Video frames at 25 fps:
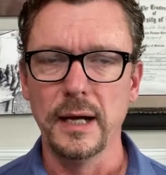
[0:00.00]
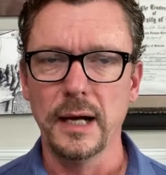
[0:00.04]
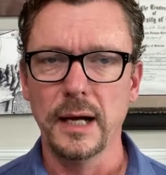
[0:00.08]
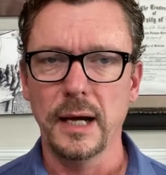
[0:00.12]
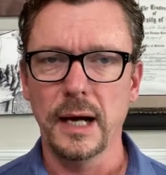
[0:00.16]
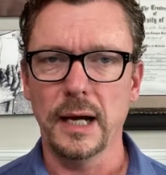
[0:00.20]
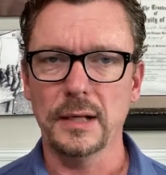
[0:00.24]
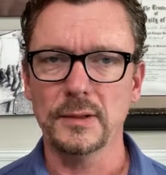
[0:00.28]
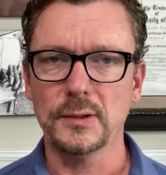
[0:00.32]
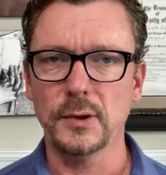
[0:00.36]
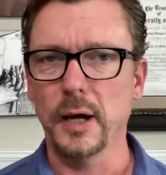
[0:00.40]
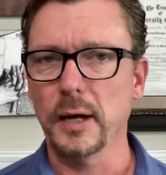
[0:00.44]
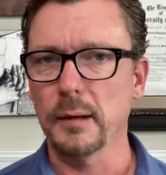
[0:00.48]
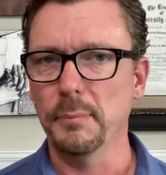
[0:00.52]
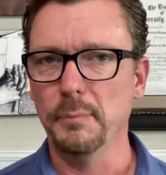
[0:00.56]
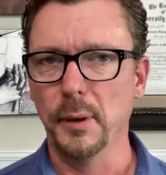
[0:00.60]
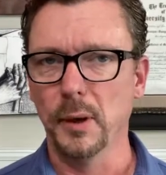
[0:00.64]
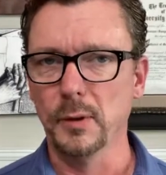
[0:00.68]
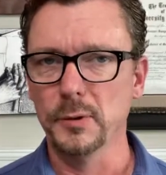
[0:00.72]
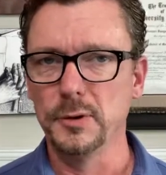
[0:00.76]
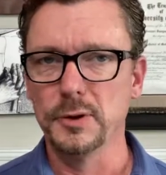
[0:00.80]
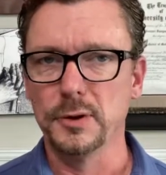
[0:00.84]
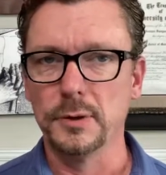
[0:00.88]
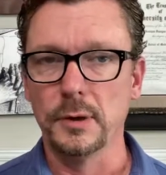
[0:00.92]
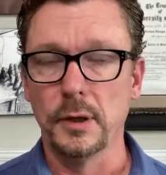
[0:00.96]
I try to
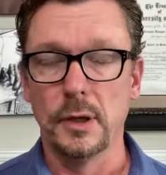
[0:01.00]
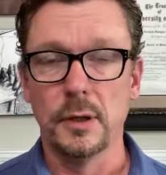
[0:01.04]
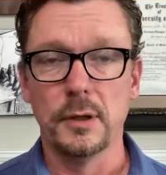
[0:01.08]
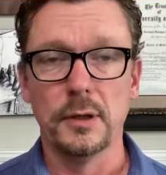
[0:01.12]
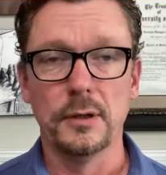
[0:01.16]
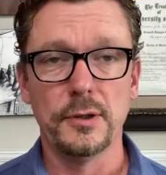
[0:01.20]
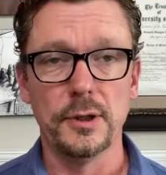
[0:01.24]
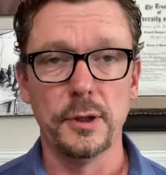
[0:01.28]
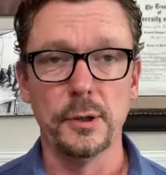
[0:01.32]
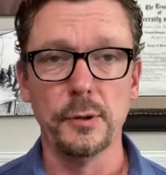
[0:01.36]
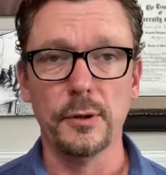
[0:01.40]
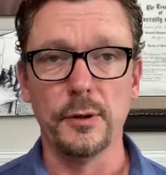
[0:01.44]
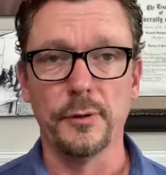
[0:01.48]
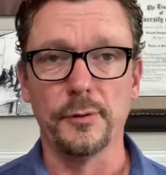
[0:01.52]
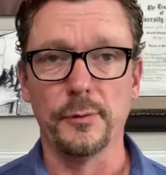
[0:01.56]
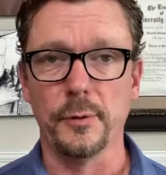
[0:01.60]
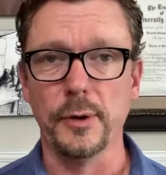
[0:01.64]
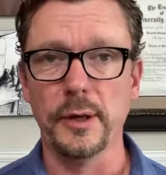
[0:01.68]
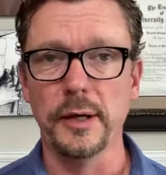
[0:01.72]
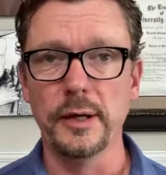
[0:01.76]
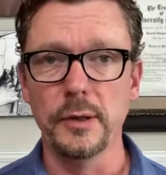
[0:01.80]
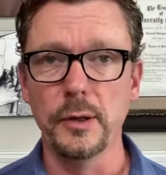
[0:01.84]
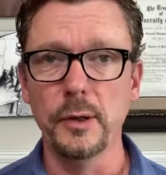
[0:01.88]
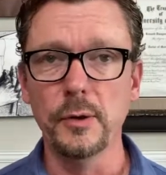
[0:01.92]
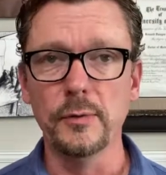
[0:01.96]
post 2 to
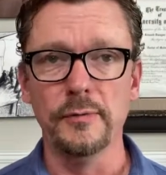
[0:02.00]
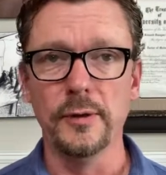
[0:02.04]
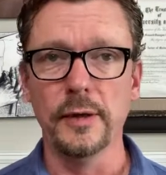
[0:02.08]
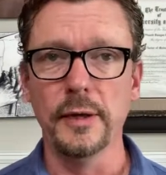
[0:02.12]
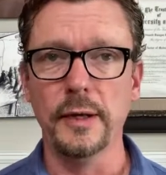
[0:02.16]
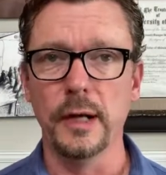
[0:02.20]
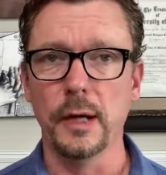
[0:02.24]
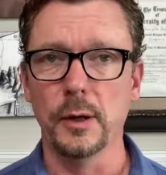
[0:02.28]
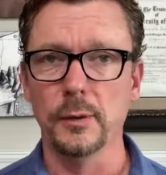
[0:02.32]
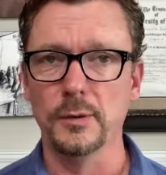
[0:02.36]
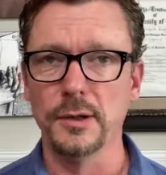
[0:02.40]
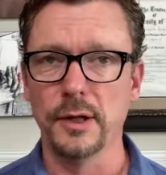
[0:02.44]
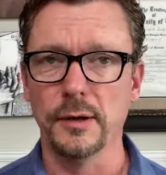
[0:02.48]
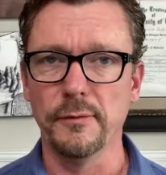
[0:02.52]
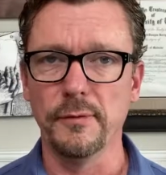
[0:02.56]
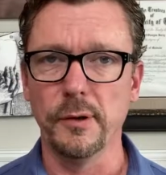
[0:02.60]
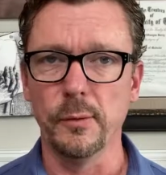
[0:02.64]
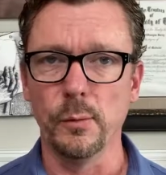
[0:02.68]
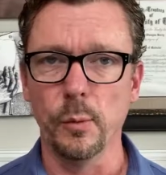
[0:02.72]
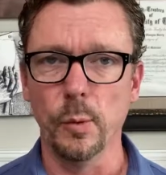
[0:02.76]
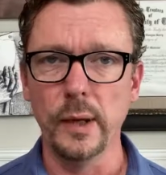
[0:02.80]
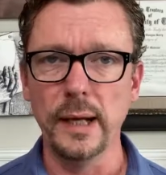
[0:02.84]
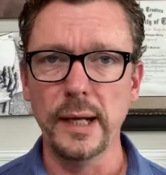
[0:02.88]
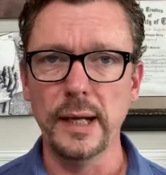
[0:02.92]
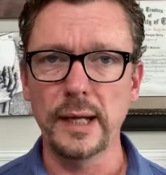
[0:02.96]
3 new videos every
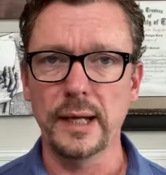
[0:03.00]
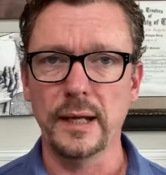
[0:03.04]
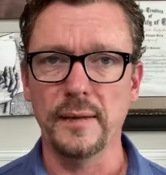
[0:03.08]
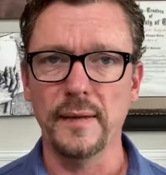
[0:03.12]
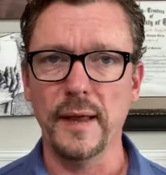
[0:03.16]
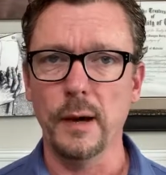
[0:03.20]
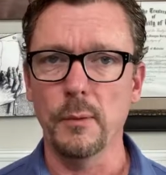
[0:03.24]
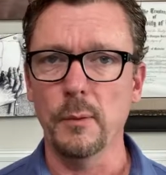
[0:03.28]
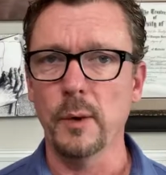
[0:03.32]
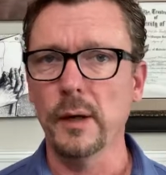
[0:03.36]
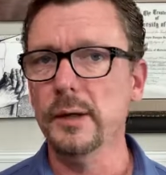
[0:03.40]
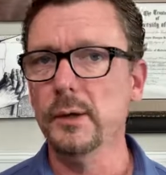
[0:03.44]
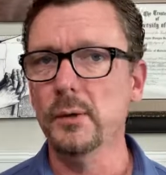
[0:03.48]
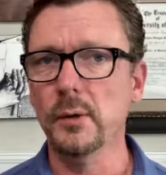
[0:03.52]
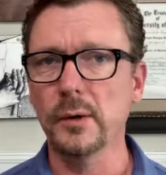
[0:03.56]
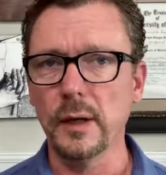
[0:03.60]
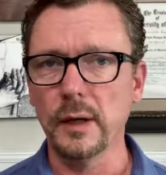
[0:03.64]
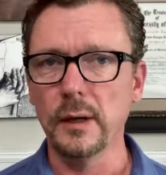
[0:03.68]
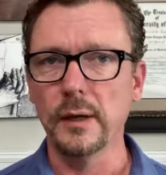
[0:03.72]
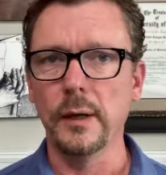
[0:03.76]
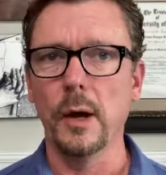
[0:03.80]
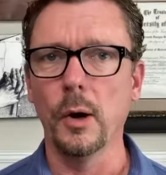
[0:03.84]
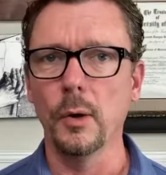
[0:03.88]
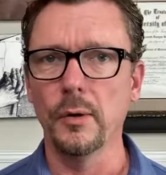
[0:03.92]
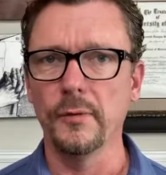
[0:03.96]
week, and that way you'll get a
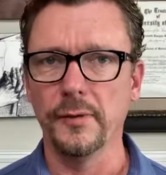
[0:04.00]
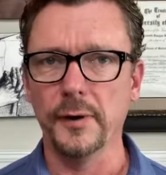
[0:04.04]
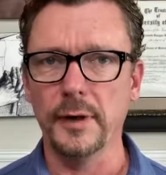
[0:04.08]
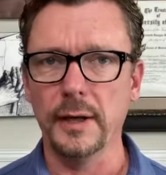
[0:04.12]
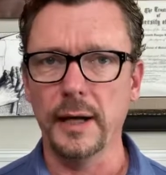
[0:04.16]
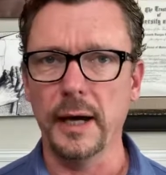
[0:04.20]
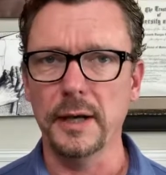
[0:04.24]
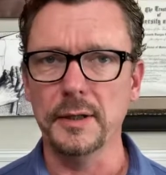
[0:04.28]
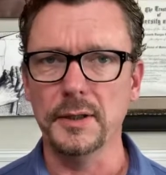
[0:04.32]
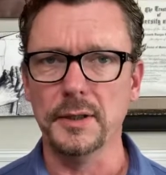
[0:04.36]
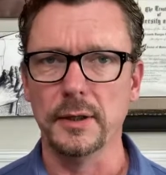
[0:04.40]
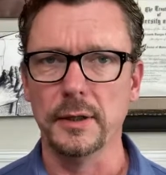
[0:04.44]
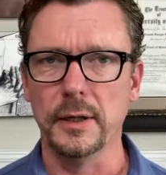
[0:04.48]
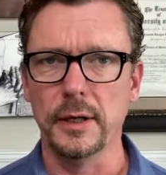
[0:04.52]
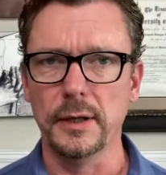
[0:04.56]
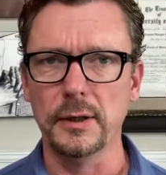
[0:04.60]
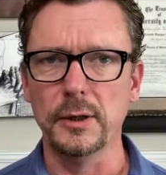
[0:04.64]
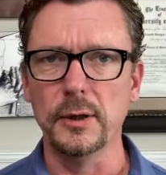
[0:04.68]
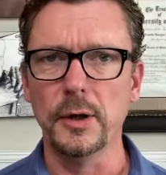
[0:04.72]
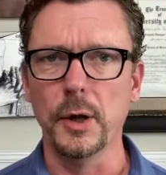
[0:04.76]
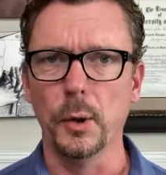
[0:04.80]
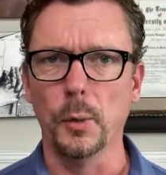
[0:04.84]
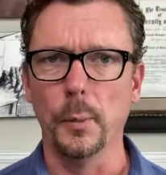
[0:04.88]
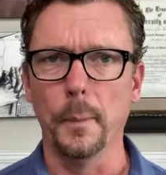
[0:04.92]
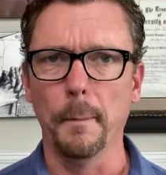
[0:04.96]
notification and you
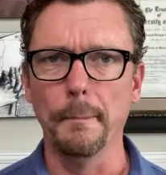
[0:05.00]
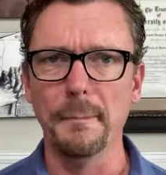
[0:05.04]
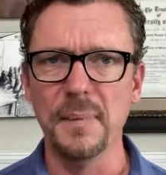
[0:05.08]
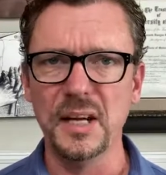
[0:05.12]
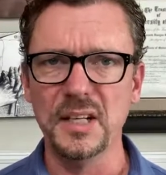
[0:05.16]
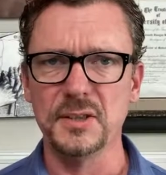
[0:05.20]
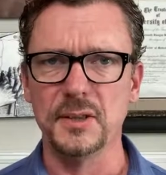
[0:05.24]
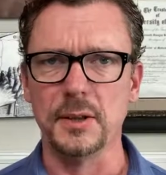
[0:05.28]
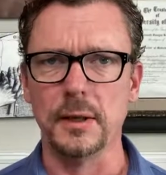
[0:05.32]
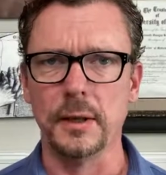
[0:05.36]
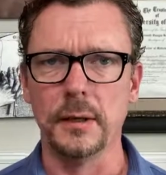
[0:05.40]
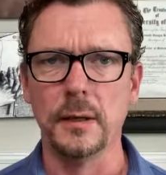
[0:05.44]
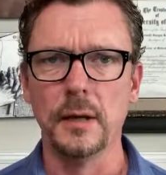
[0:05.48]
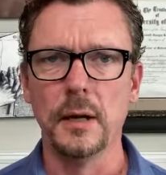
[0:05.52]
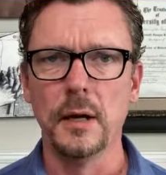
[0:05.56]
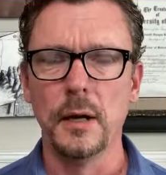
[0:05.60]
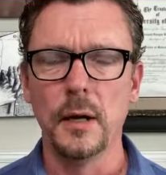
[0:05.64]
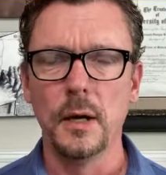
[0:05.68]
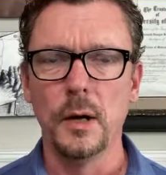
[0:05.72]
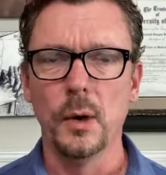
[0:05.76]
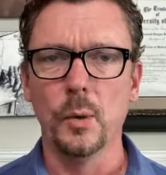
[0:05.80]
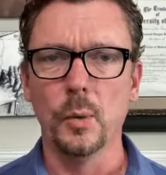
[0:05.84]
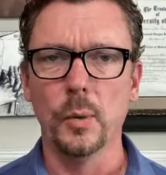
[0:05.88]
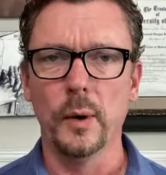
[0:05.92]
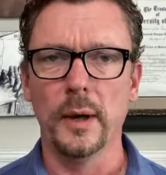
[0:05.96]
don't miss it
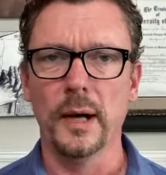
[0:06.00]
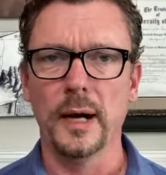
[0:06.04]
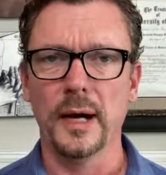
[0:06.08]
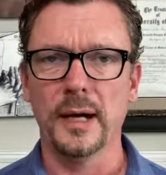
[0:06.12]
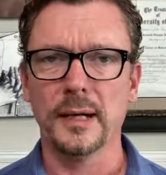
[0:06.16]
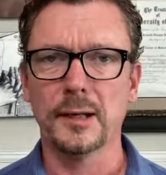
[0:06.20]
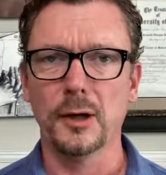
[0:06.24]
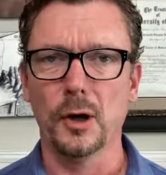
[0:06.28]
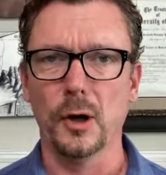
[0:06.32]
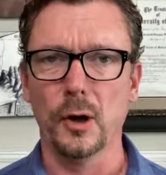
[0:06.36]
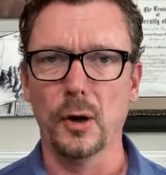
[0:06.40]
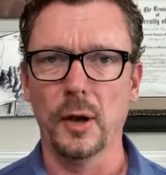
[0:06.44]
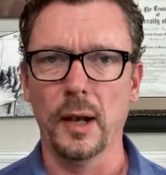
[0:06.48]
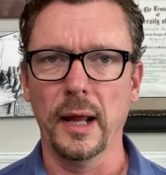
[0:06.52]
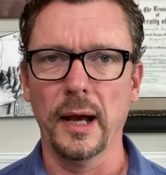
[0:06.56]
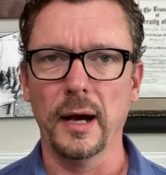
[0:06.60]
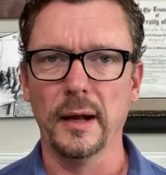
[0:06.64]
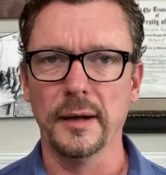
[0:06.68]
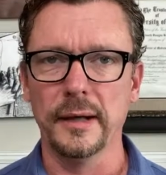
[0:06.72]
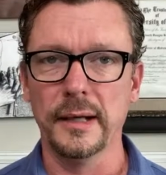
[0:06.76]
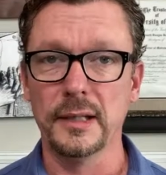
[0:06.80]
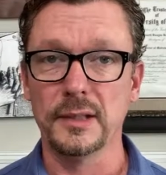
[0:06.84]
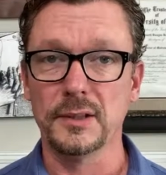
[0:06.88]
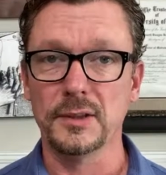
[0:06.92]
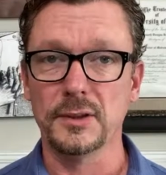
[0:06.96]
when I call
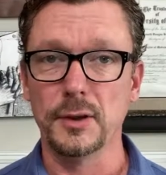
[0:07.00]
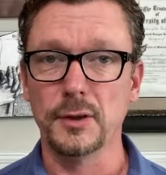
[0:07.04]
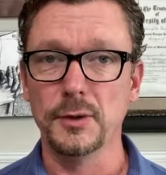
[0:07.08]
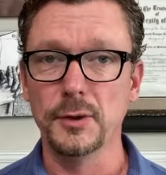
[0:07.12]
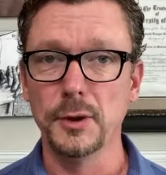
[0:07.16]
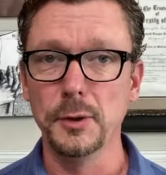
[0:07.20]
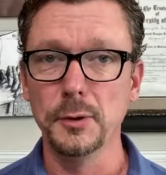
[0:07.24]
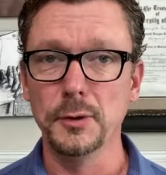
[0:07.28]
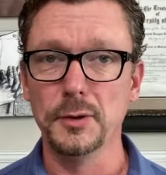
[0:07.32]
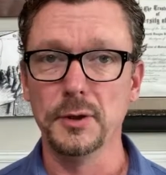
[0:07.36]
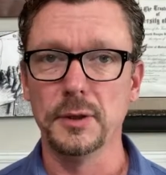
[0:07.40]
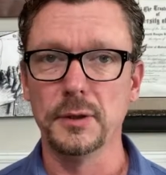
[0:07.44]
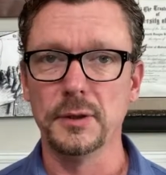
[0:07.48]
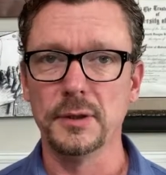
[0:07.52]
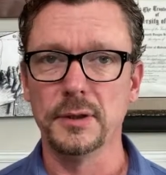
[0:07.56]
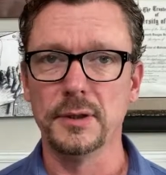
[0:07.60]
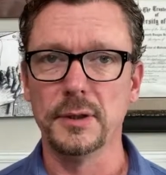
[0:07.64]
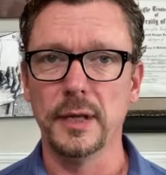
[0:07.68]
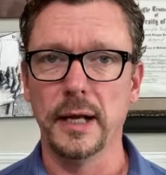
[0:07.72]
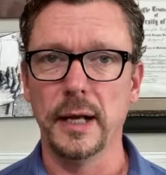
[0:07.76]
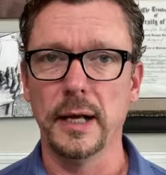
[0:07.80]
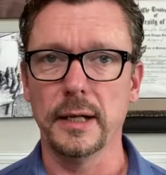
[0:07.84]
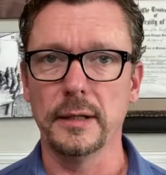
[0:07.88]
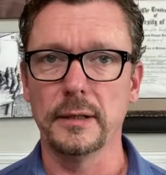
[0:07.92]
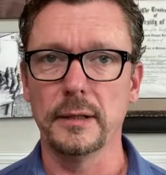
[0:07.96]
out institutions
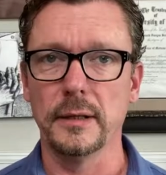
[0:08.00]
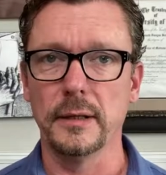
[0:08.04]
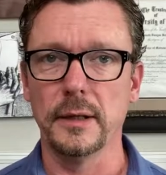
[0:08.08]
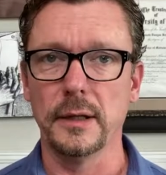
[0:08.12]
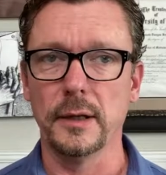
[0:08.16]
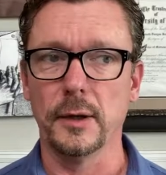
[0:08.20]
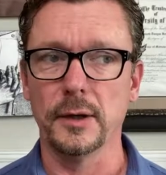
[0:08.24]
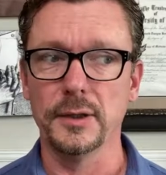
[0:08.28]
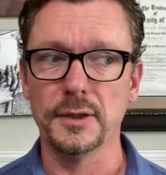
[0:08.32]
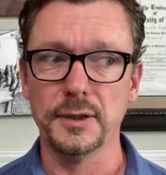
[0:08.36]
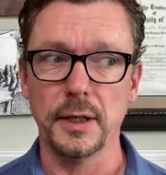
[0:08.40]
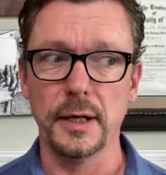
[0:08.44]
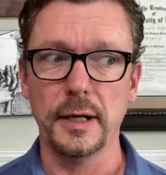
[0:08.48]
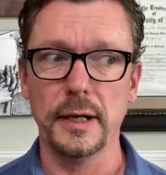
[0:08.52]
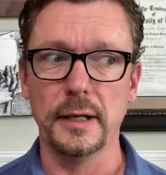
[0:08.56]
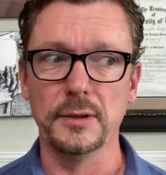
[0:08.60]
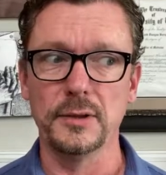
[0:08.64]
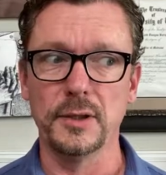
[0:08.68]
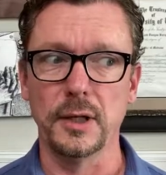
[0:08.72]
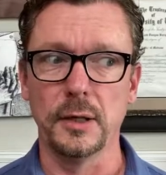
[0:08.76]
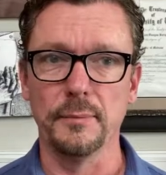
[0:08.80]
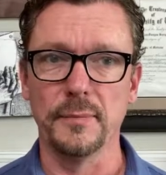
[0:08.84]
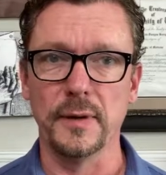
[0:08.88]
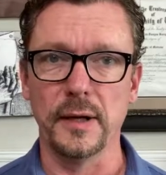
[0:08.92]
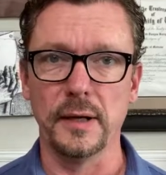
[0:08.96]
that are saying
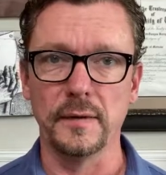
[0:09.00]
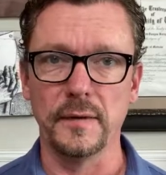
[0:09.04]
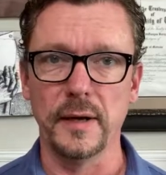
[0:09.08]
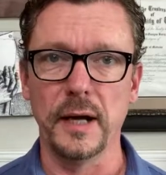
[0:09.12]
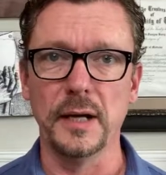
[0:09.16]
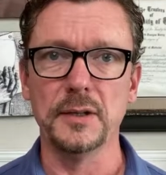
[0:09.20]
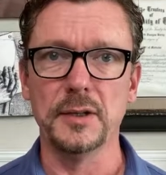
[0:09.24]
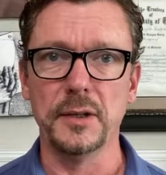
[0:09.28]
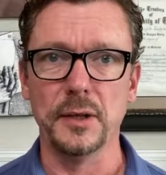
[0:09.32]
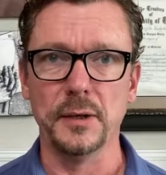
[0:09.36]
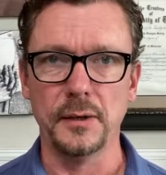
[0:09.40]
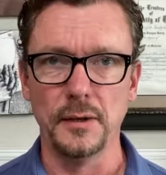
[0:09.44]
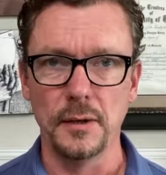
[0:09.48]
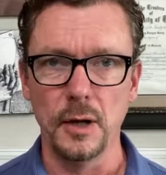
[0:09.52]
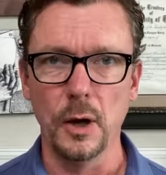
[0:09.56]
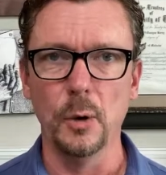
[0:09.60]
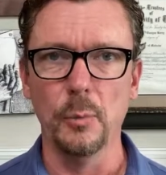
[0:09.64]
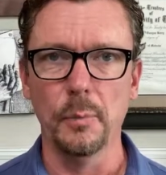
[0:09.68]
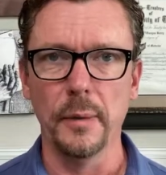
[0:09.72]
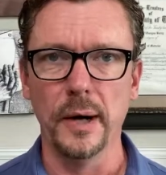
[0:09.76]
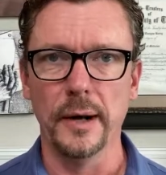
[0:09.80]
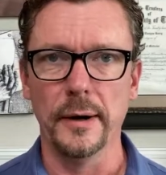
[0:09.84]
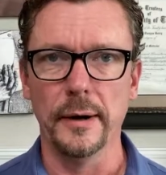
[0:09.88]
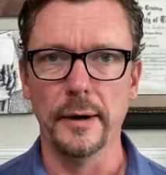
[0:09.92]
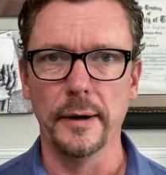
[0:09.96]
something they should know
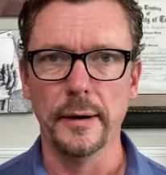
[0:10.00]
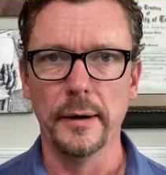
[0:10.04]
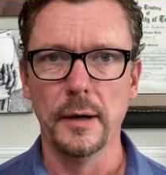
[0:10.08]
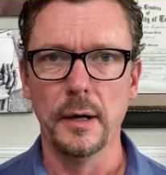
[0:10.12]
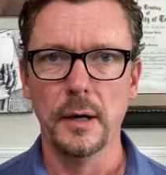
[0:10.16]
better